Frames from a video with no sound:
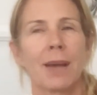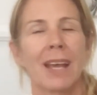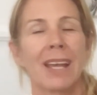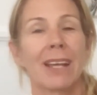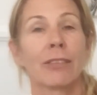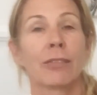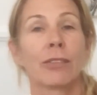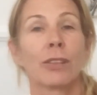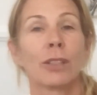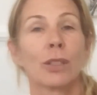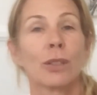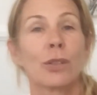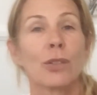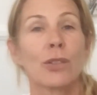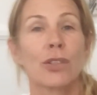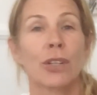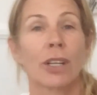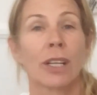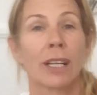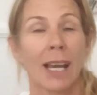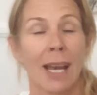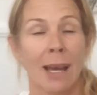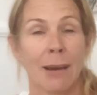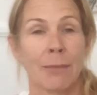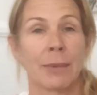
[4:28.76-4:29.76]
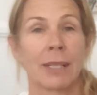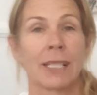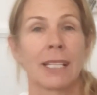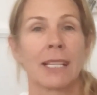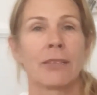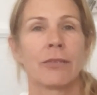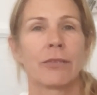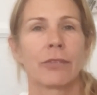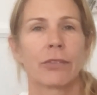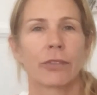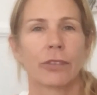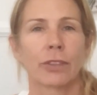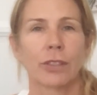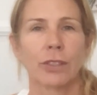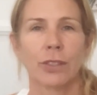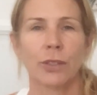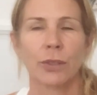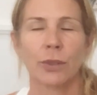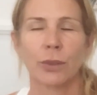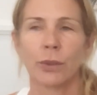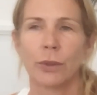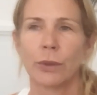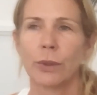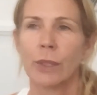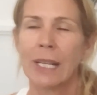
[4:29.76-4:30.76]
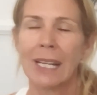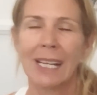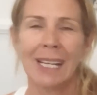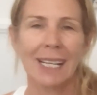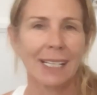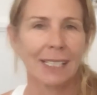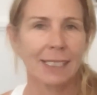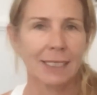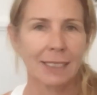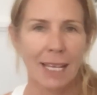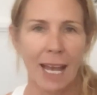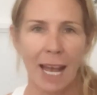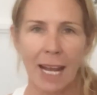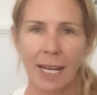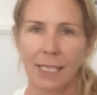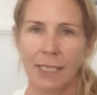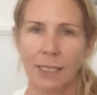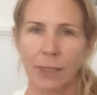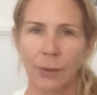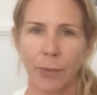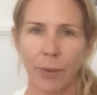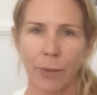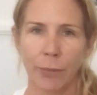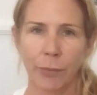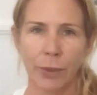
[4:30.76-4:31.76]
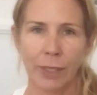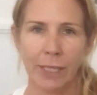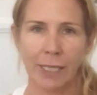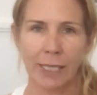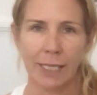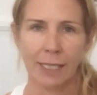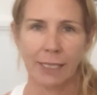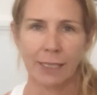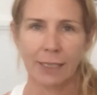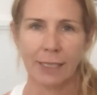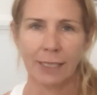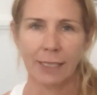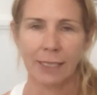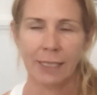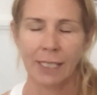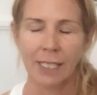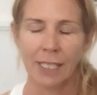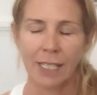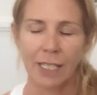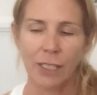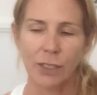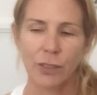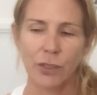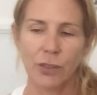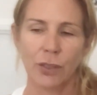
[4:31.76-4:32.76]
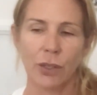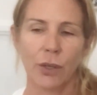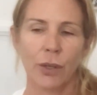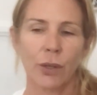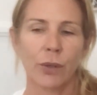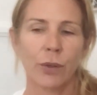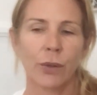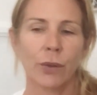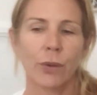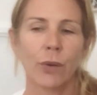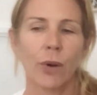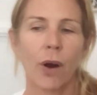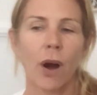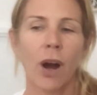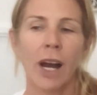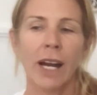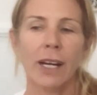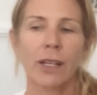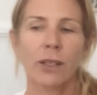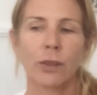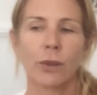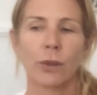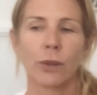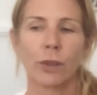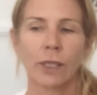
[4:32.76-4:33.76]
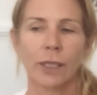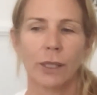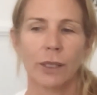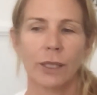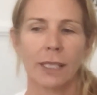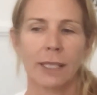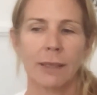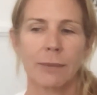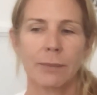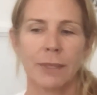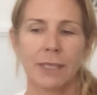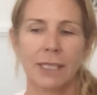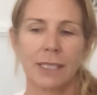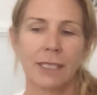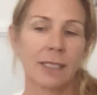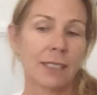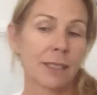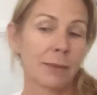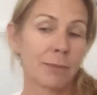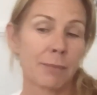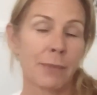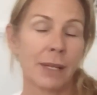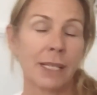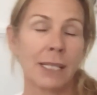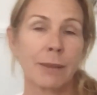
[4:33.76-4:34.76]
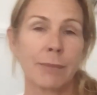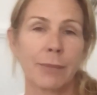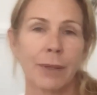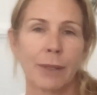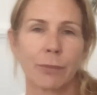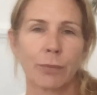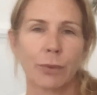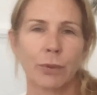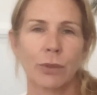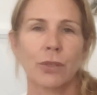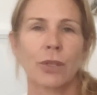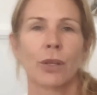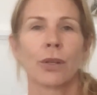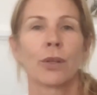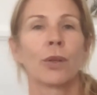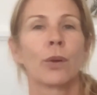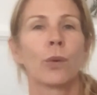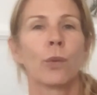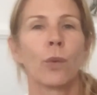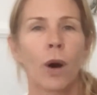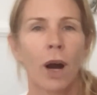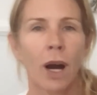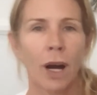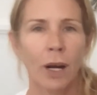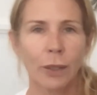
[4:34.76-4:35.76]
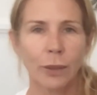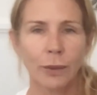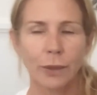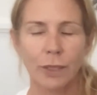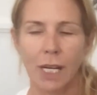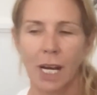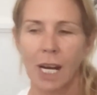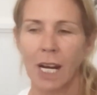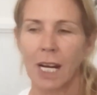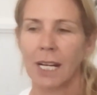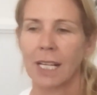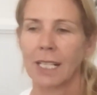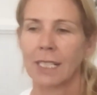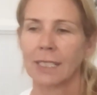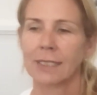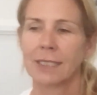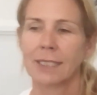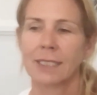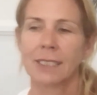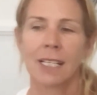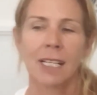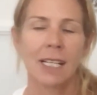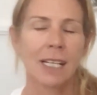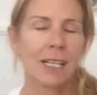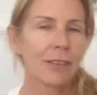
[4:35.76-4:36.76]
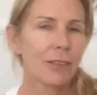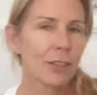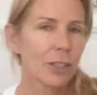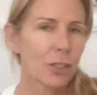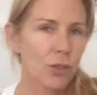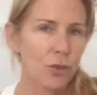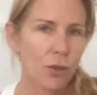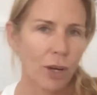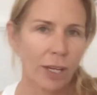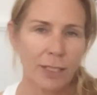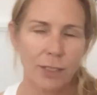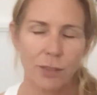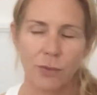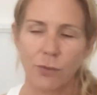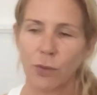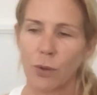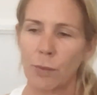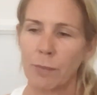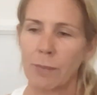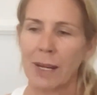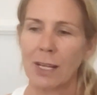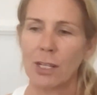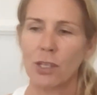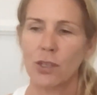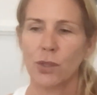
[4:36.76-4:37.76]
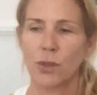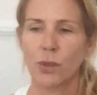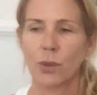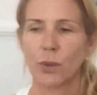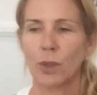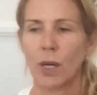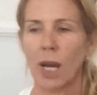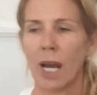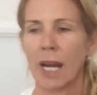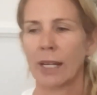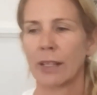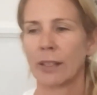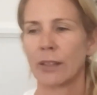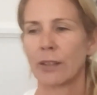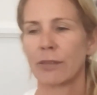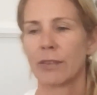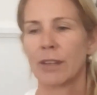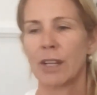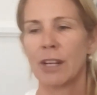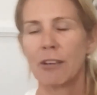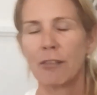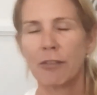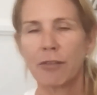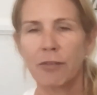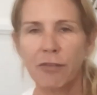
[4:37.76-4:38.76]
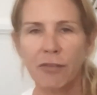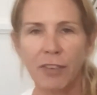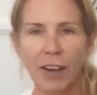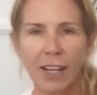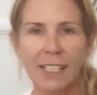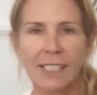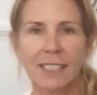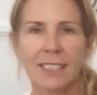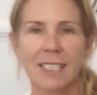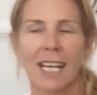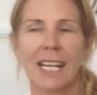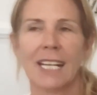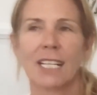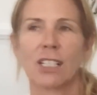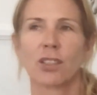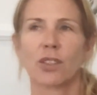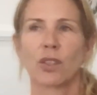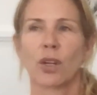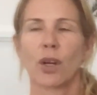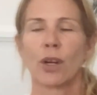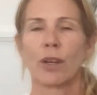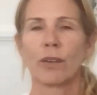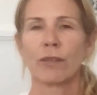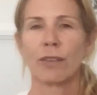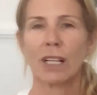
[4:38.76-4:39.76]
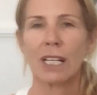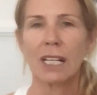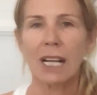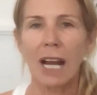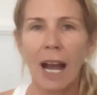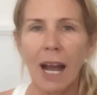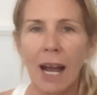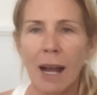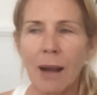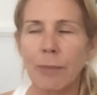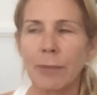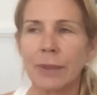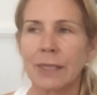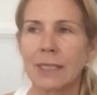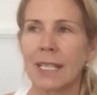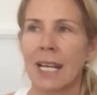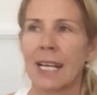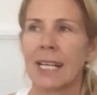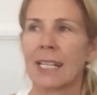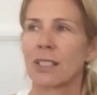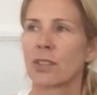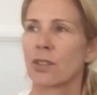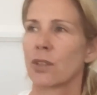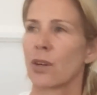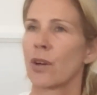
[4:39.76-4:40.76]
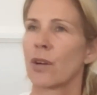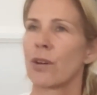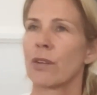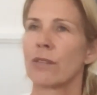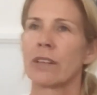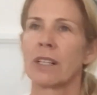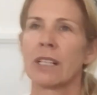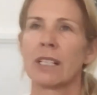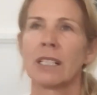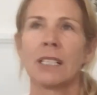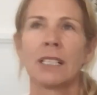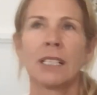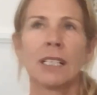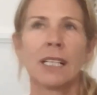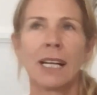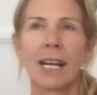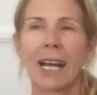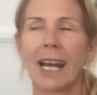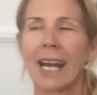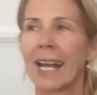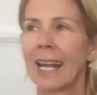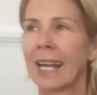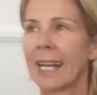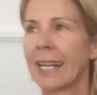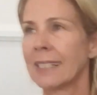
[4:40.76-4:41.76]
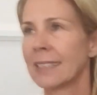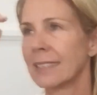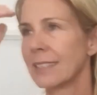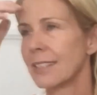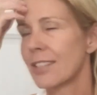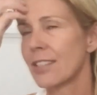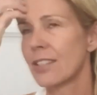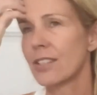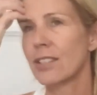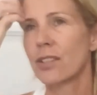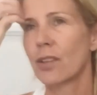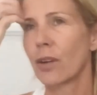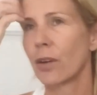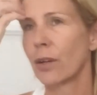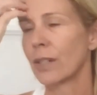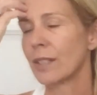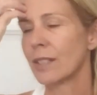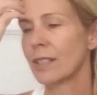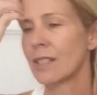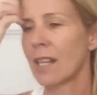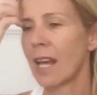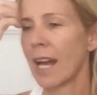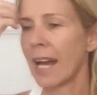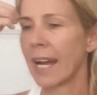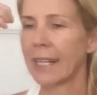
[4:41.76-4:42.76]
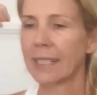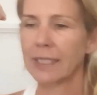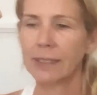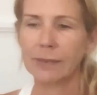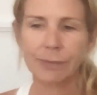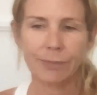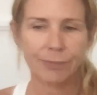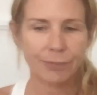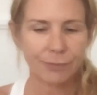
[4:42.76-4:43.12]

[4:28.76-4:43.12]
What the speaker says: evolution coming in for us all exactly when we need it. So I call eclipses, and many people do, the wild cards, the transformational kind of fate takes over, karma takes over, and just goes like